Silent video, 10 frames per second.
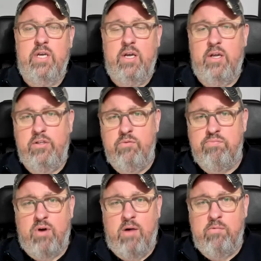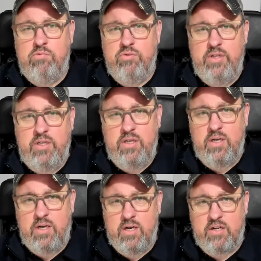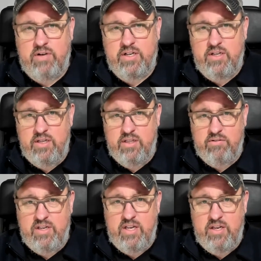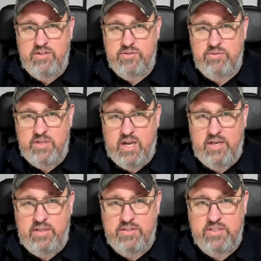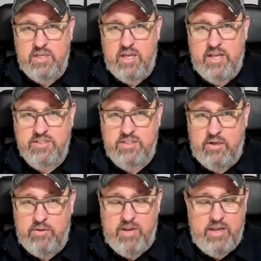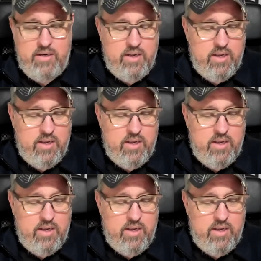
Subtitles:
you probably collected in the late 80s, early 90s as a young man,